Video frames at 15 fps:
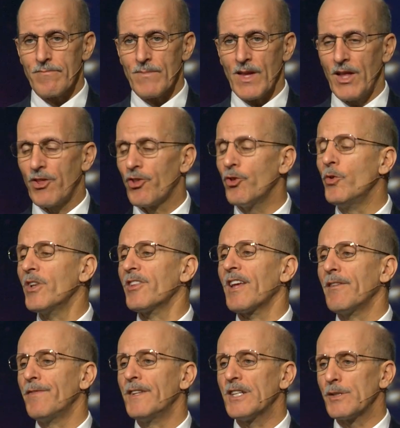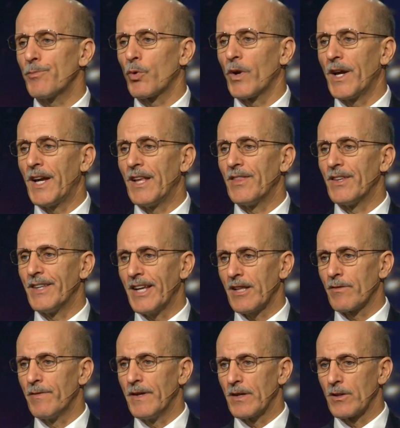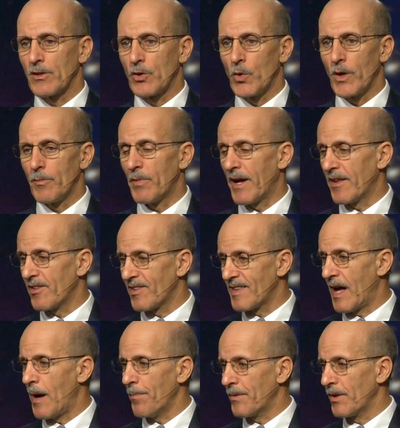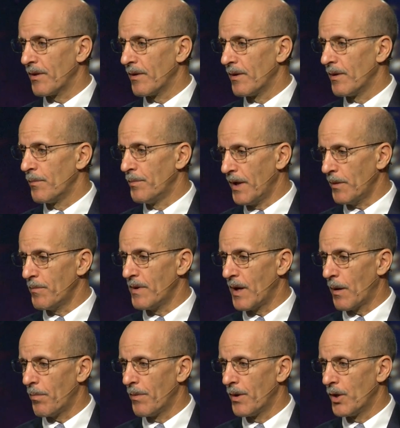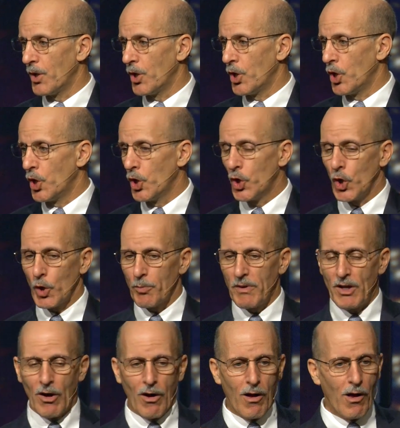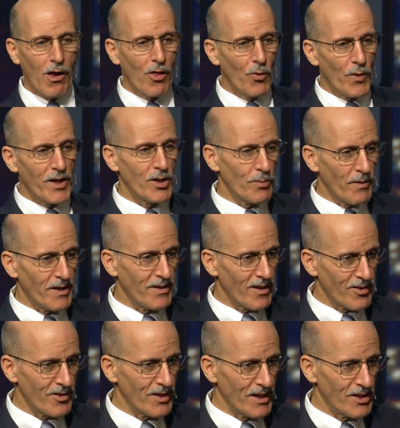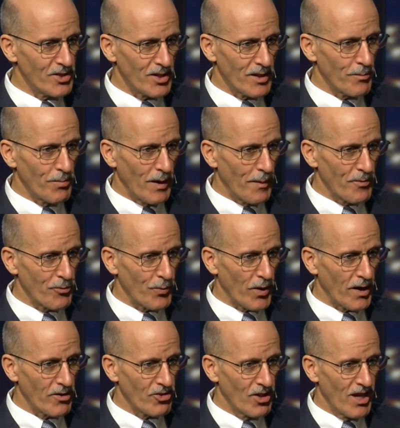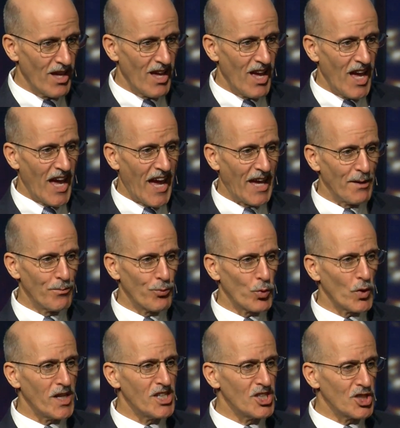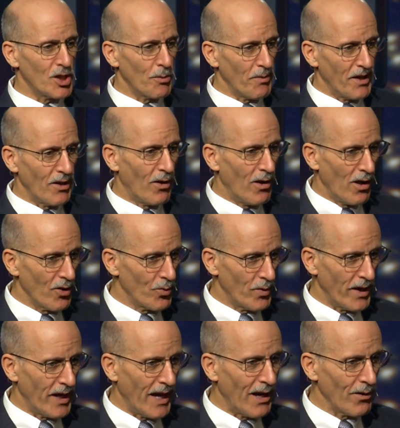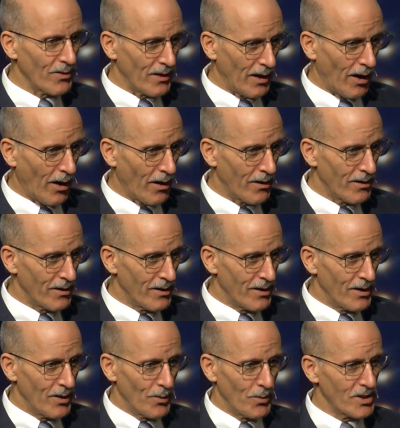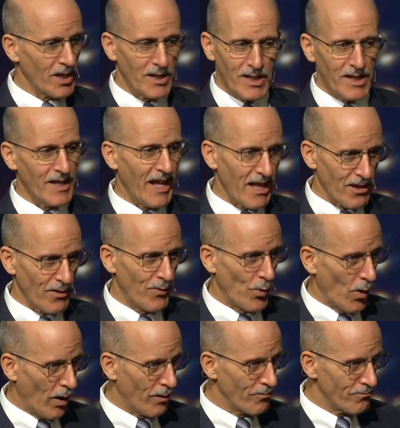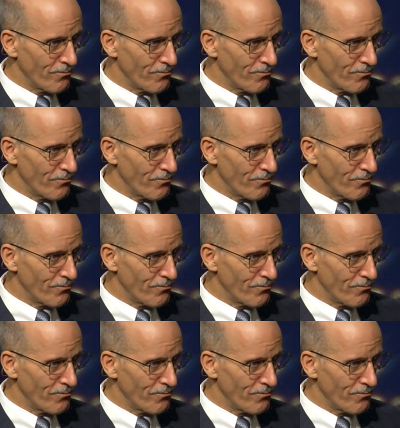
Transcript: As soon as I finished praying, the next vehicle going by stopped, picked me up, took me all the way to my destination in Palm Springs, and preached to me all the way out there, which I didn't ask for.